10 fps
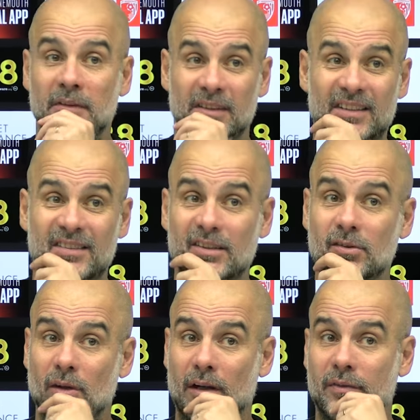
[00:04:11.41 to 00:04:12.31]
this
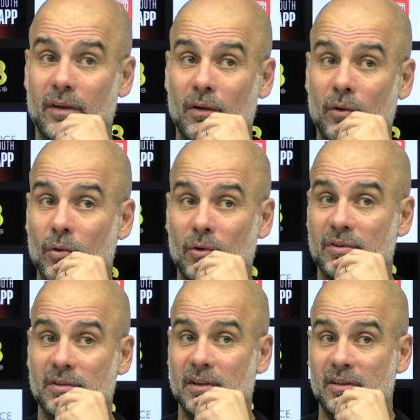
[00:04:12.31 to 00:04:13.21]
season after the
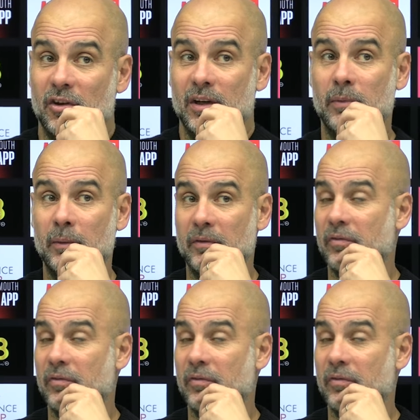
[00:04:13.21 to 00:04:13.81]
Euros, he trained maybe